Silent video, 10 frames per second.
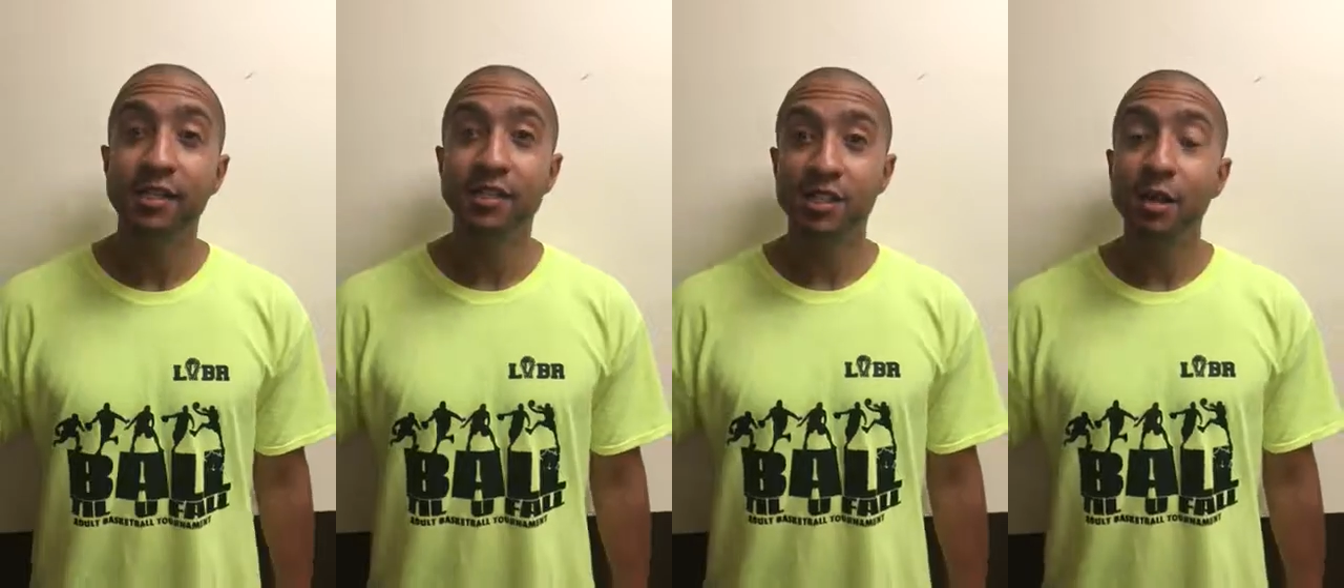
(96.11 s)

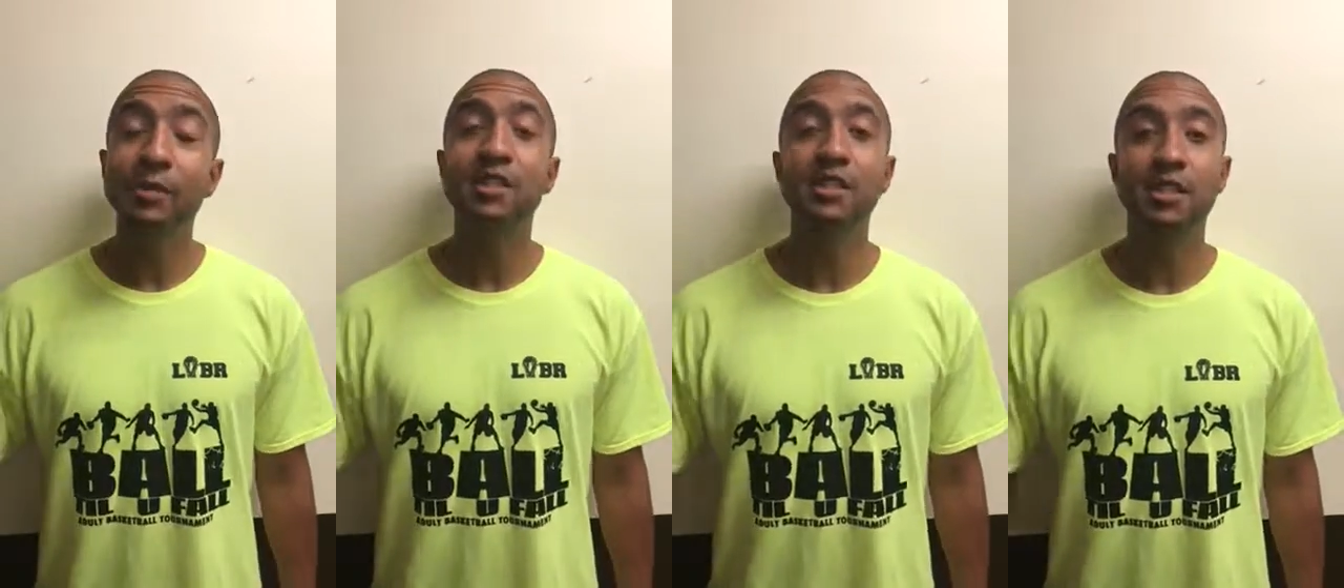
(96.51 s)
this
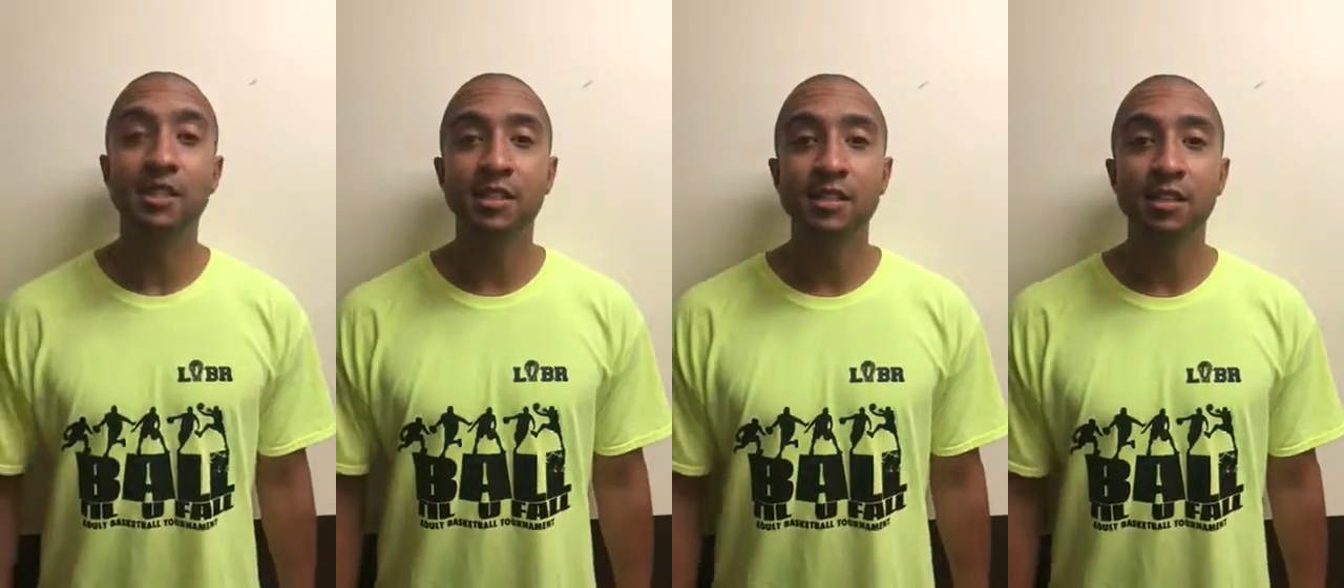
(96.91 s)
coming
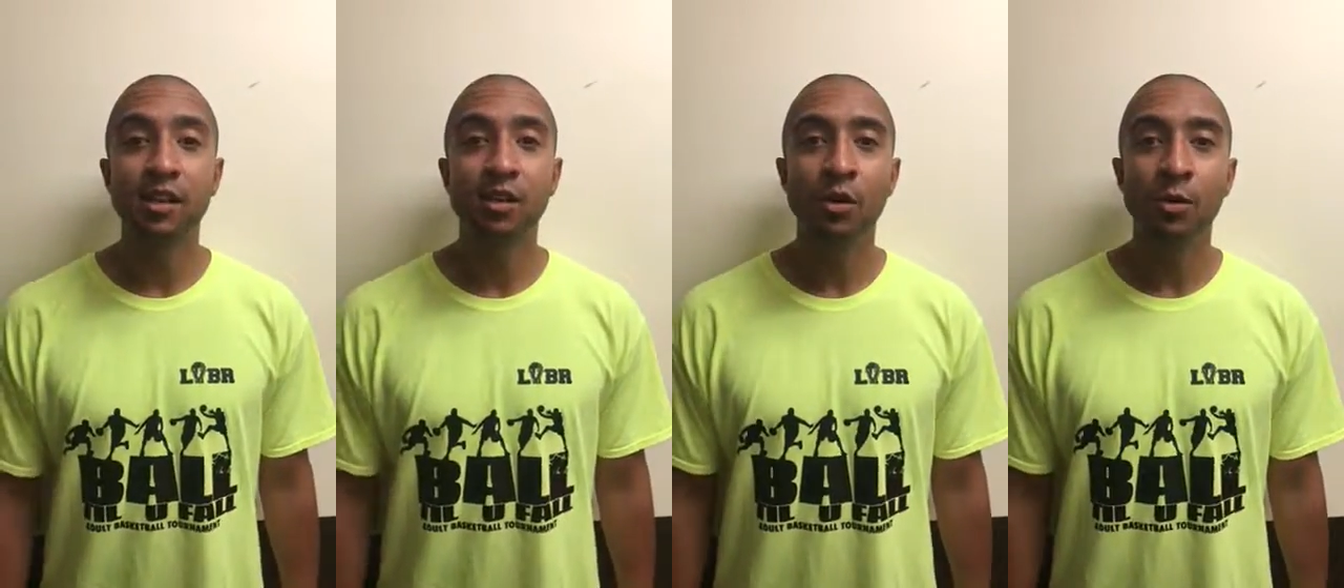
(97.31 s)
season,
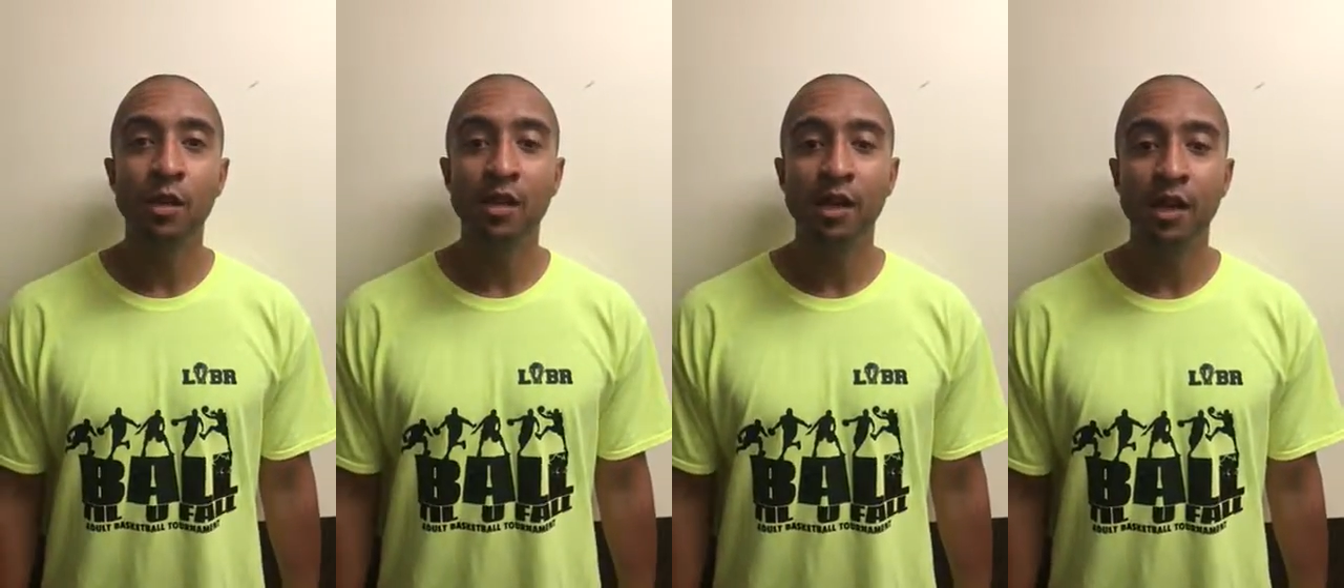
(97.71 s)
you know, we
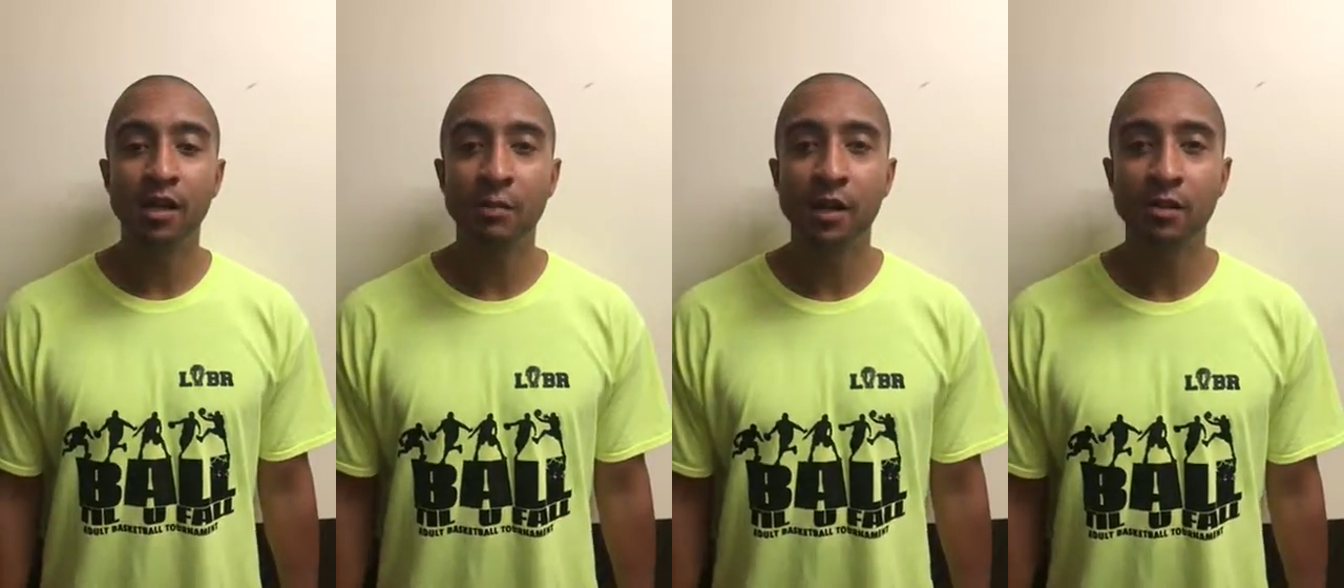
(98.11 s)
could uh,
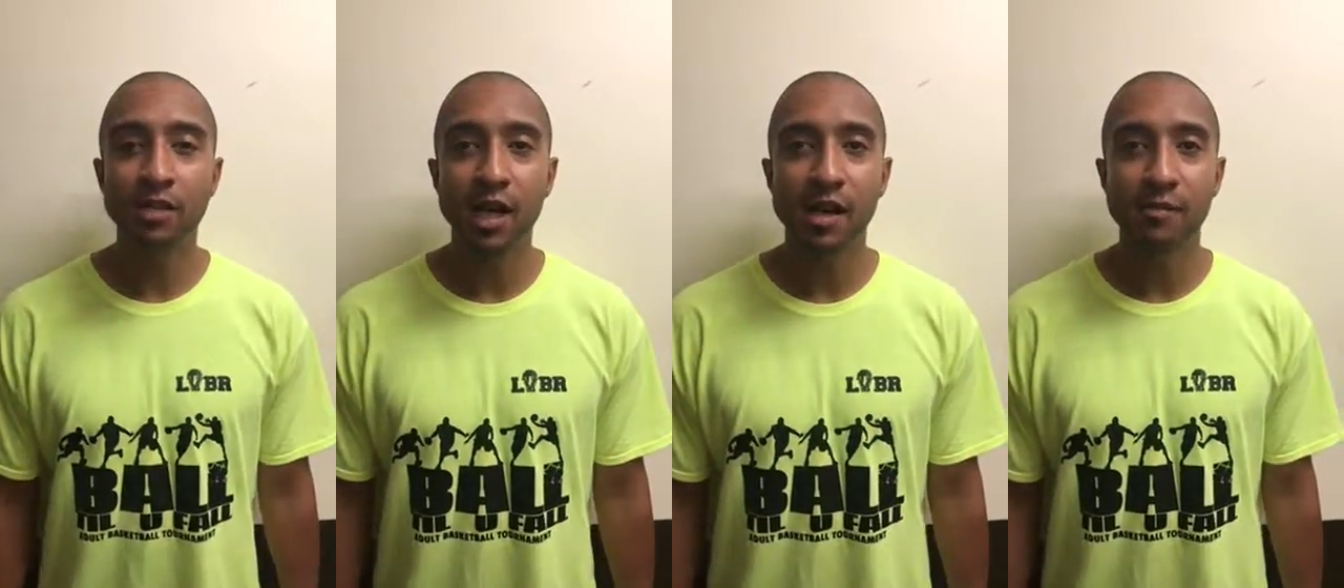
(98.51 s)
come out on
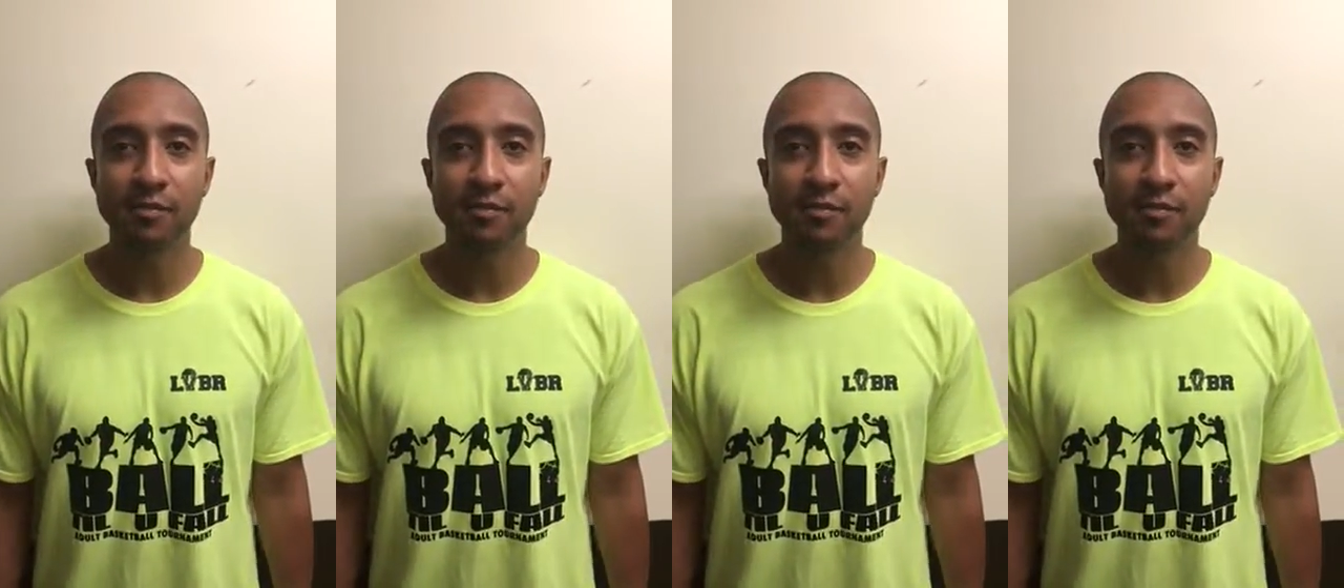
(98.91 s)
top.